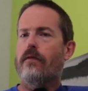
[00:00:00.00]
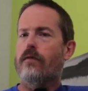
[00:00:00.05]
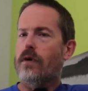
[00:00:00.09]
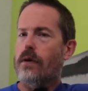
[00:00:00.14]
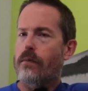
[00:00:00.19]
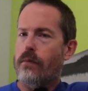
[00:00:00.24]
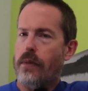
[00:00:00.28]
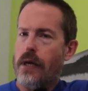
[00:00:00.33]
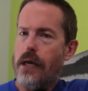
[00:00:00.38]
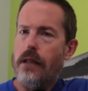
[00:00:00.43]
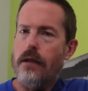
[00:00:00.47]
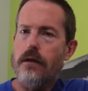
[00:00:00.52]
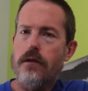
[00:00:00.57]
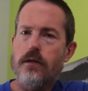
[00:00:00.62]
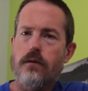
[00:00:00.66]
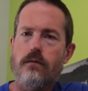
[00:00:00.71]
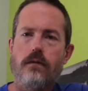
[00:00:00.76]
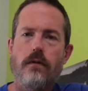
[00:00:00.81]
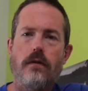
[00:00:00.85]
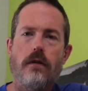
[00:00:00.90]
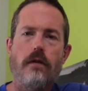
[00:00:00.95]
for me, there's
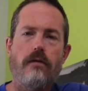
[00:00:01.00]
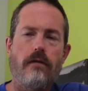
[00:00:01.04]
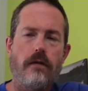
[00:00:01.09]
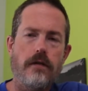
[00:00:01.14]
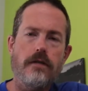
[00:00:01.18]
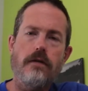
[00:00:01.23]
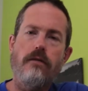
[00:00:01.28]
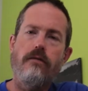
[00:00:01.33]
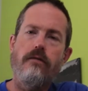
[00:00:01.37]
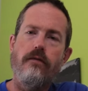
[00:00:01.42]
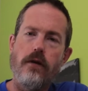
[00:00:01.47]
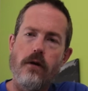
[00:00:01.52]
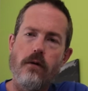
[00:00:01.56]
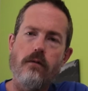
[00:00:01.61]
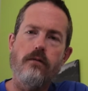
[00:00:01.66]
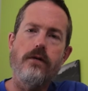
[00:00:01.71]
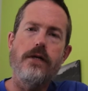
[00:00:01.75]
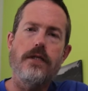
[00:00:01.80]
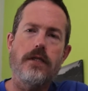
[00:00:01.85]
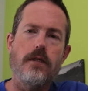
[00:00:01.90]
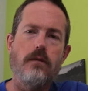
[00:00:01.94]
there's a few
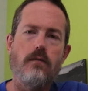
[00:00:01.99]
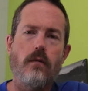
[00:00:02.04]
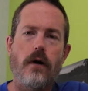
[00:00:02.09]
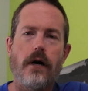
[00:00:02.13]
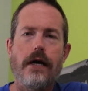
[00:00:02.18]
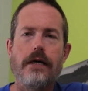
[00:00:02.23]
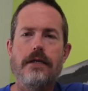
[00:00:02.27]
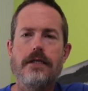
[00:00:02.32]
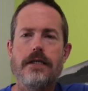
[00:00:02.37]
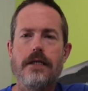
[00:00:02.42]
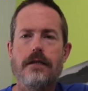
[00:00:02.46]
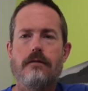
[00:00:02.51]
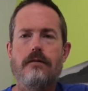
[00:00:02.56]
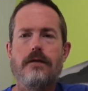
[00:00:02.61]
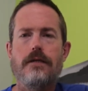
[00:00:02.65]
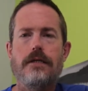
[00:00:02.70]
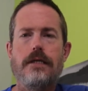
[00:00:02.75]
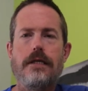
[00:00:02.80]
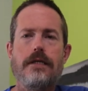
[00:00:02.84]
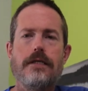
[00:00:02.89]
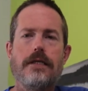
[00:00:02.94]
reasons why I set the
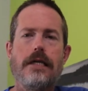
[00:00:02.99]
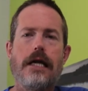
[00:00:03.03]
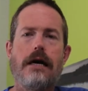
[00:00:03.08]
routines.